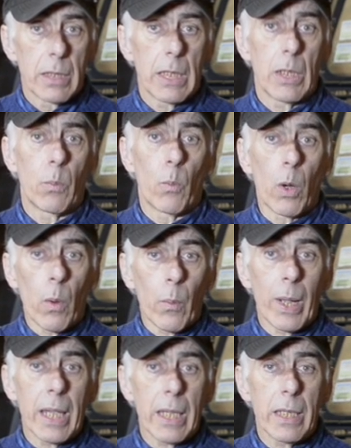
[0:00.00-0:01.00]
in what
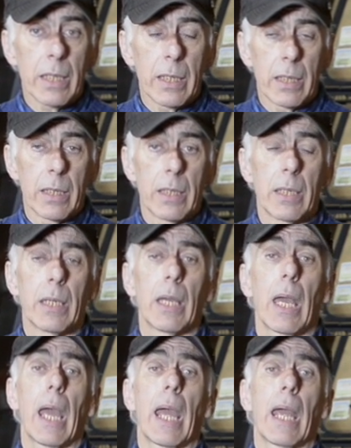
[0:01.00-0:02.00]
way,
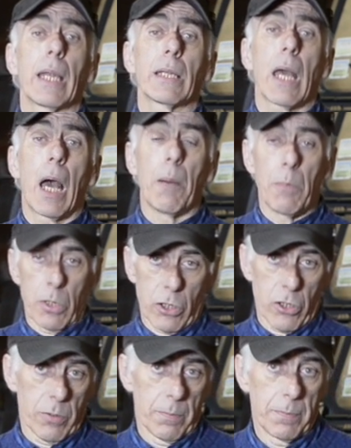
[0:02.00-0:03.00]
and how
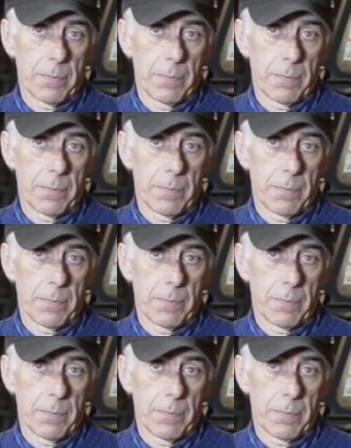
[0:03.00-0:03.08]
much.